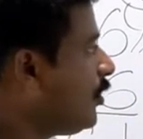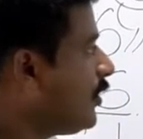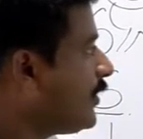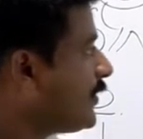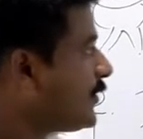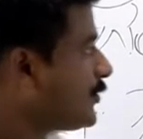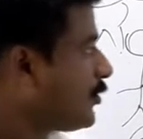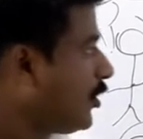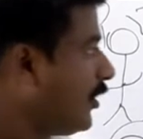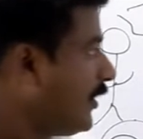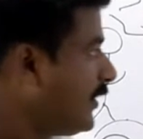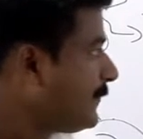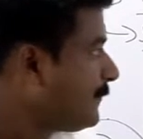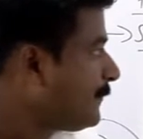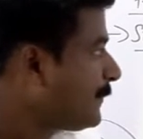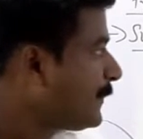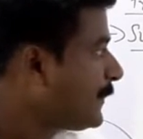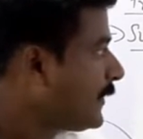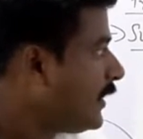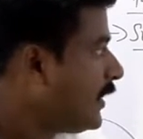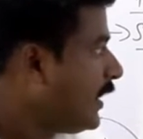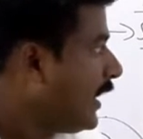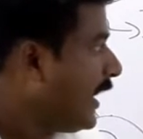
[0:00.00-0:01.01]
Mohan Roy,
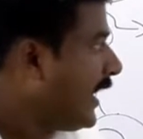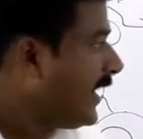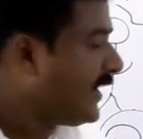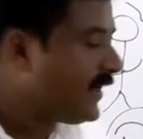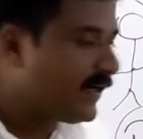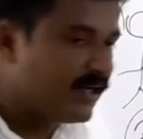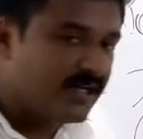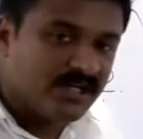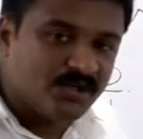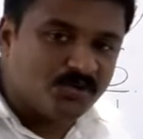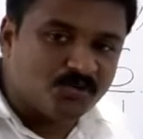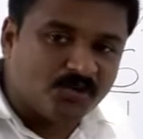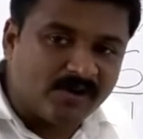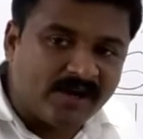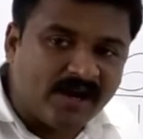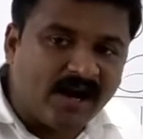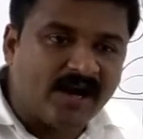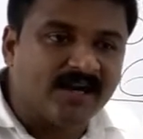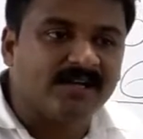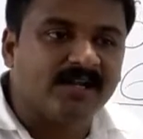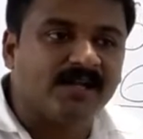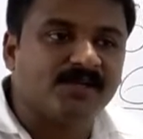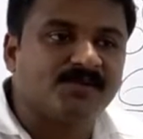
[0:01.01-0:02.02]
and he is
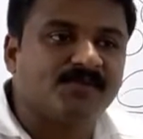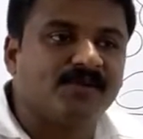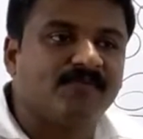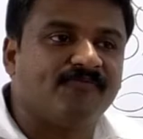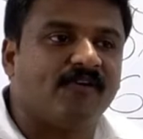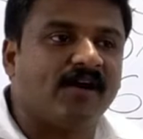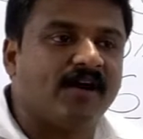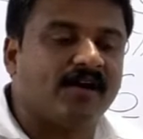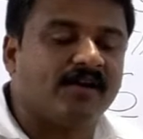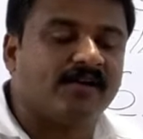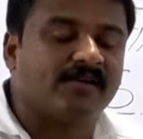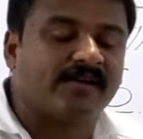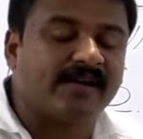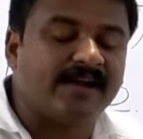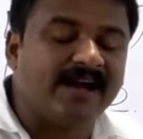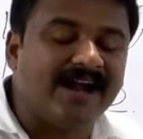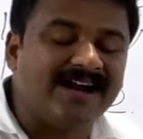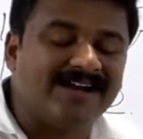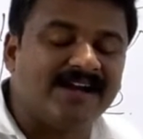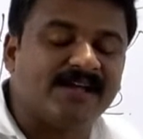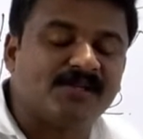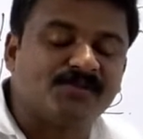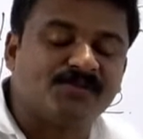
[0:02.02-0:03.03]
regarded as
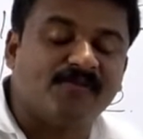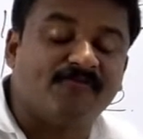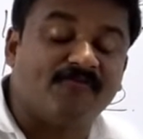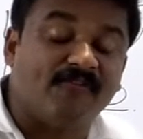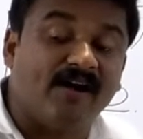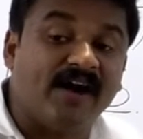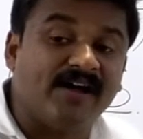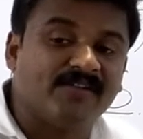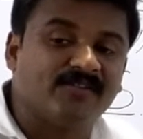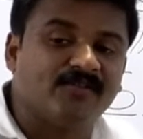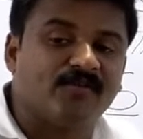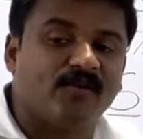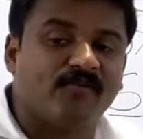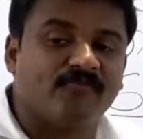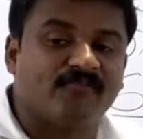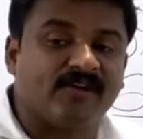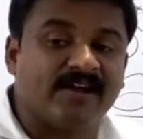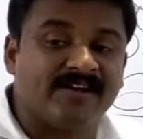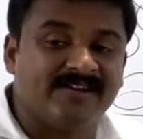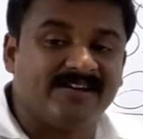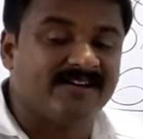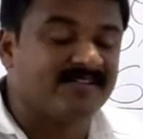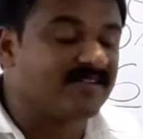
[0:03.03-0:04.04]
the father of
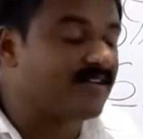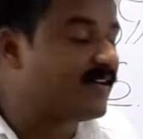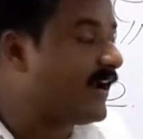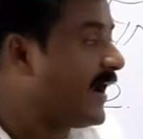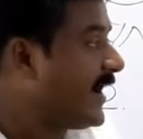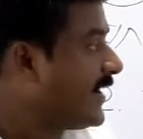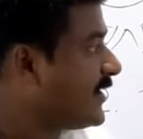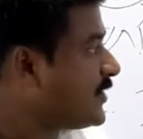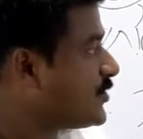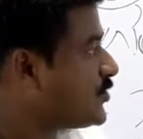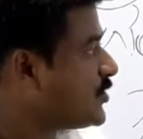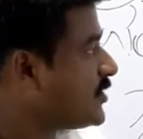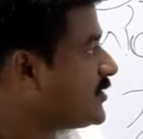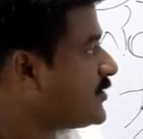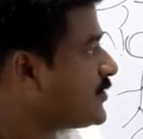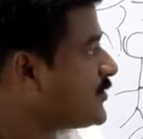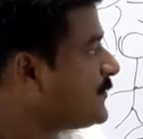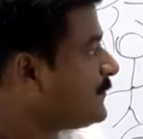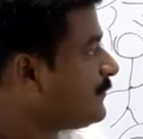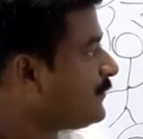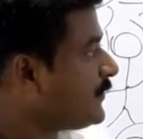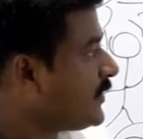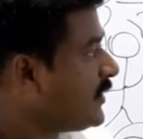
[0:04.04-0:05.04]
Indian
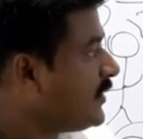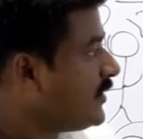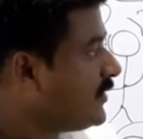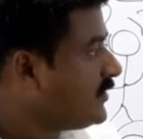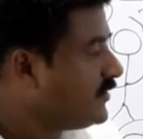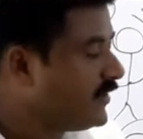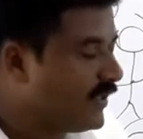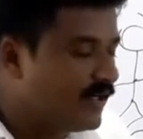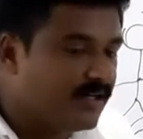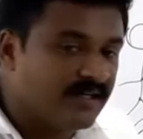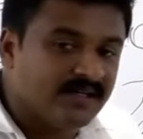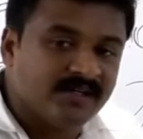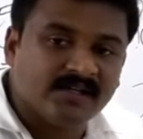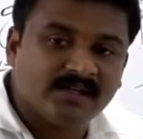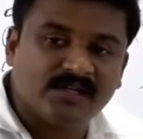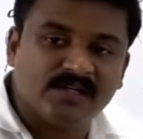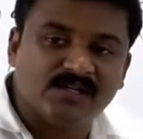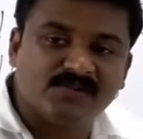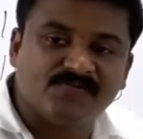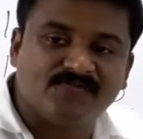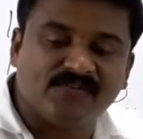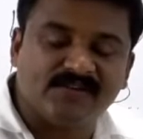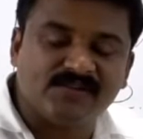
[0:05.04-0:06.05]
renaissance. Then
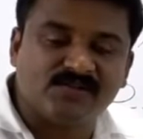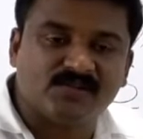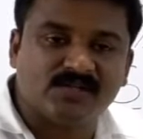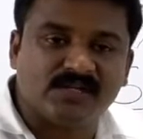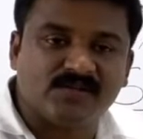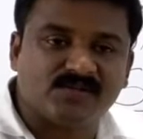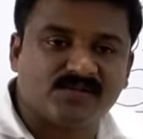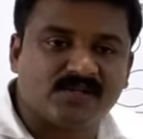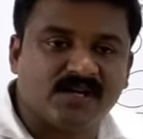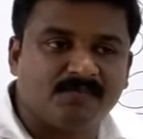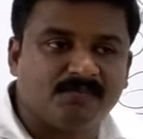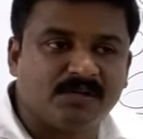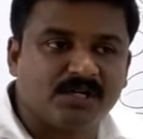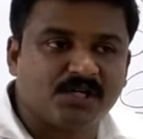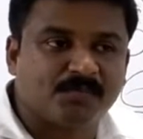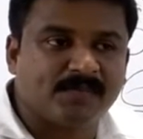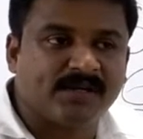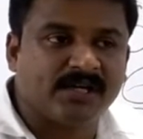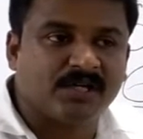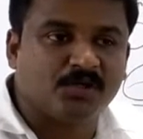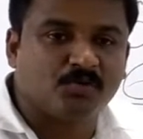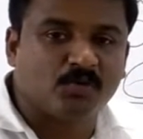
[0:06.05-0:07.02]
his first establishment,